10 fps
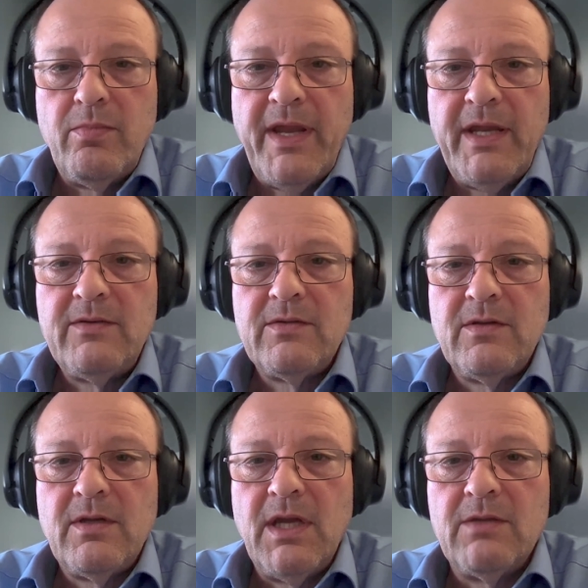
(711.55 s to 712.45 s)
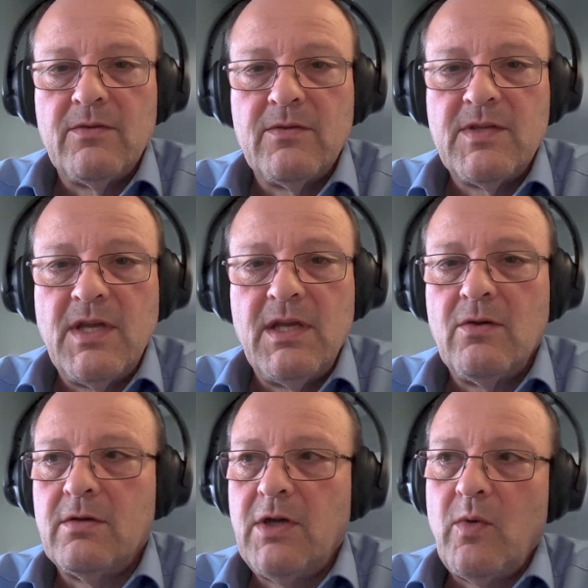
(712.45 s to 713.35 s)
plate and to say,
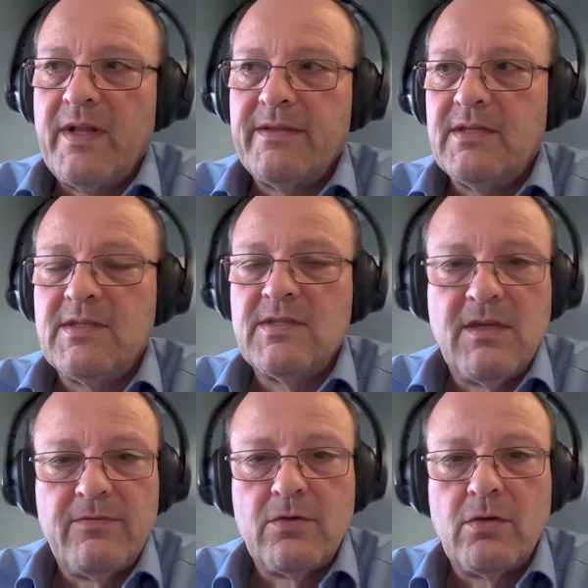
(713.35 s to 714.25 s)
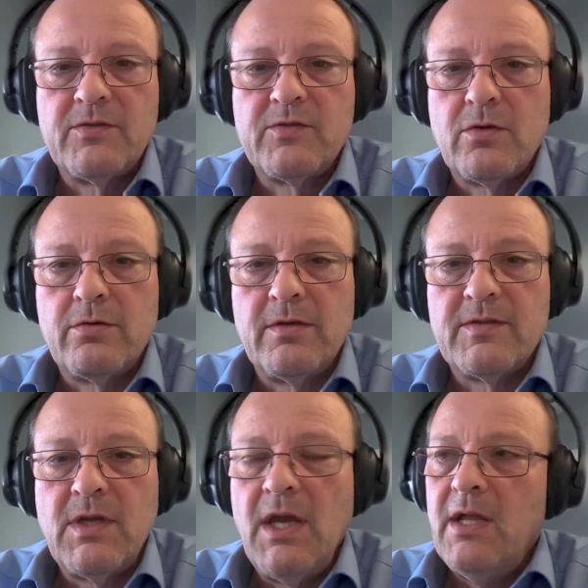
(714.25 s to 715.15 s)
okay, well, this is Staphylococcus aureus,